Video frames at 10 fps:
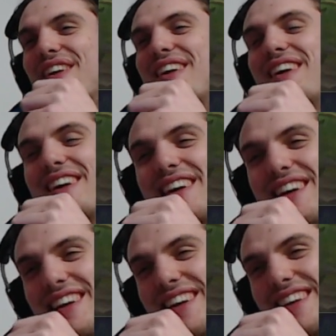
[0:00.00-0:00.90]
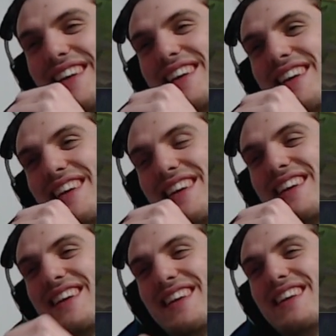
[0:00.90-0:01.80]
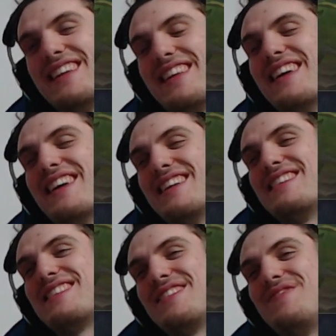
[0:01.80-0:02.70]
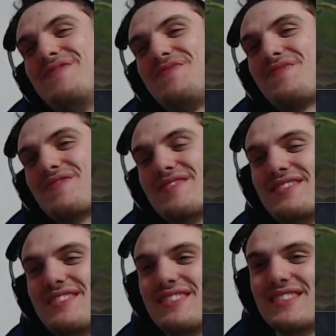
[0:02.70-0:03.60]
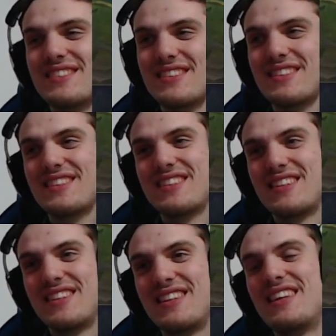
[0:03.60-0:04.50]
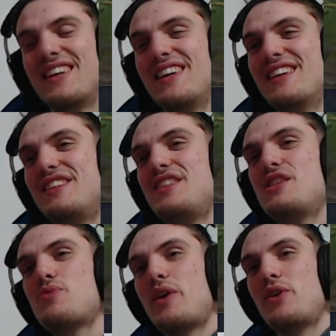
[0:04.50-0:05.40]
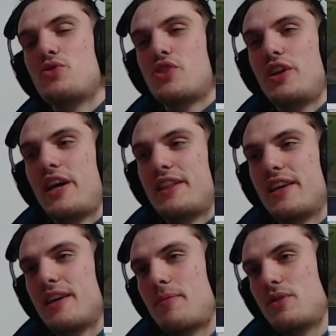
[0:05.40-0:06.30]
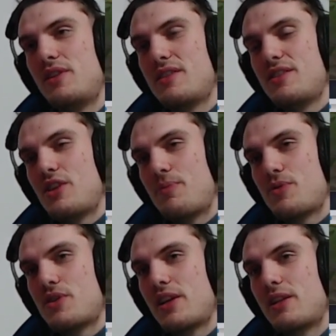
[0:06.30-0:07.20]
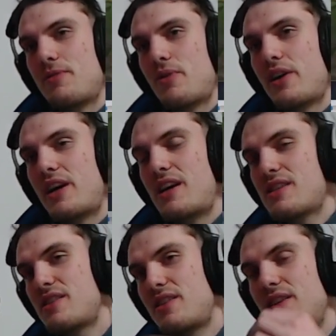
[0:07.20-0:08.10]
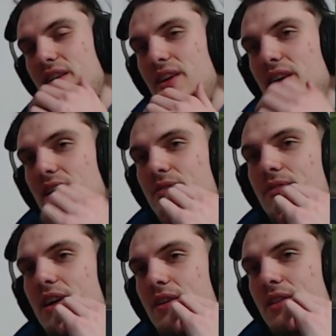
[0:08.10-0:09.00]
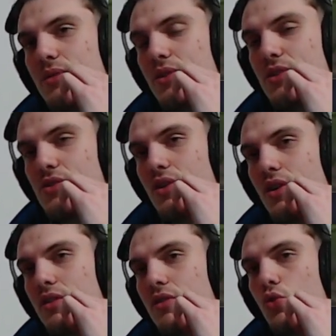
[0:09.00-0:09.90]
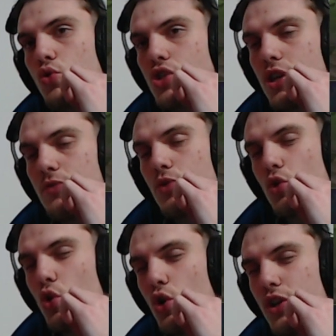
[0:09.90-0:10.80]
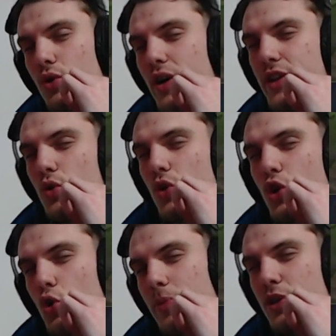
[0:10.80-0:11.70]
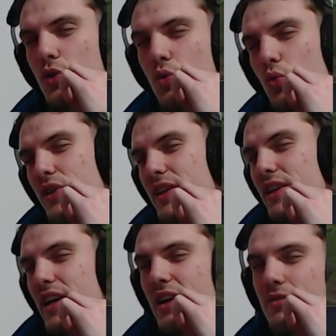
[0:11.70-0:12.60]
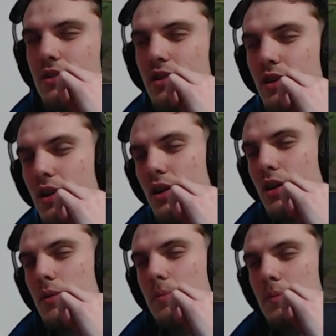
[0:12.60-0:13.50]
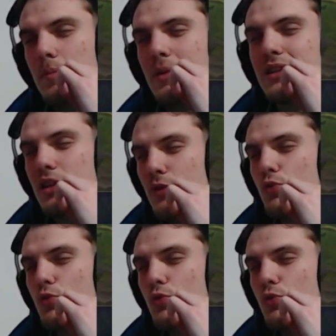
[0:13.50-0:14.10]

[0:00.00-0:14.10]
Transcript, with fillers: I was gonna go as soon as she pinged, but yes. then it was like I was gonna be too late. This is why usually I think about this in Champions Select if I wanna ask yeah. if I need to leash or not. Usually for Goldillo I don't recommend it to it ever. But yeah.